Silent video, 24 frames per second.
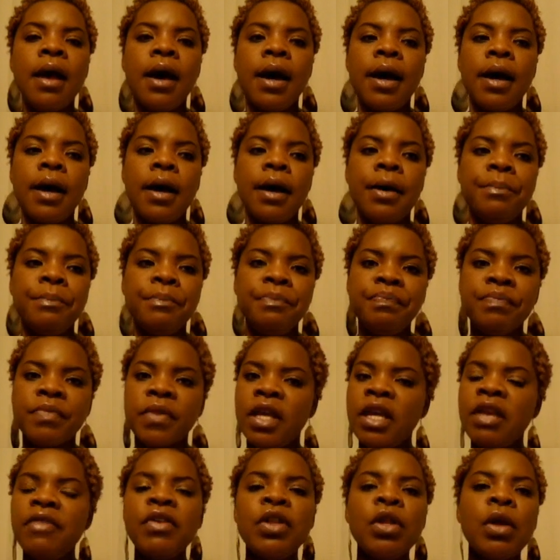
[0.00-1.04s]
Um,
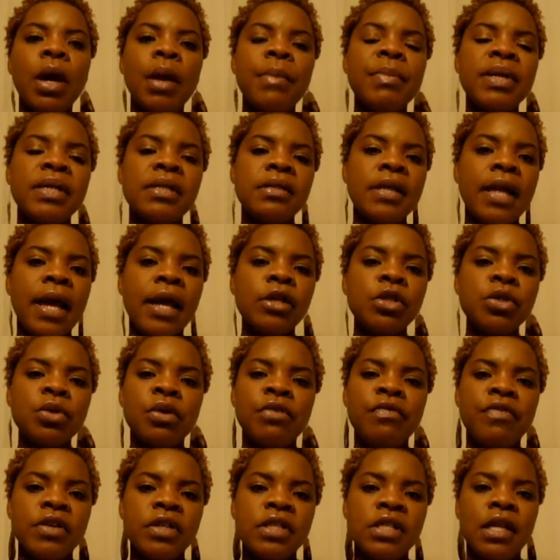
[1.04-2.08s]
even though I've been
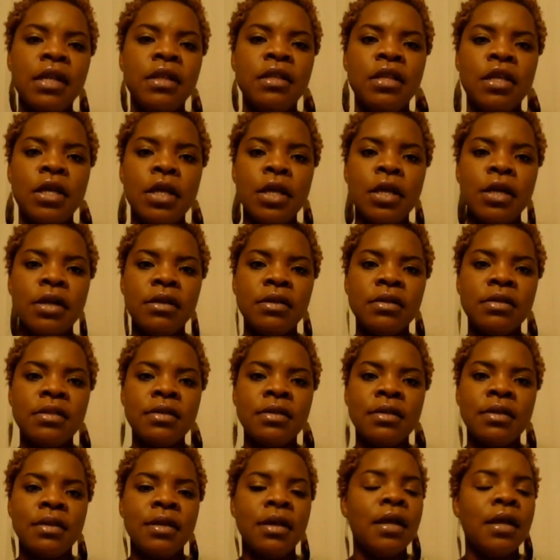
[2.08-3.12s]
natural for ten years,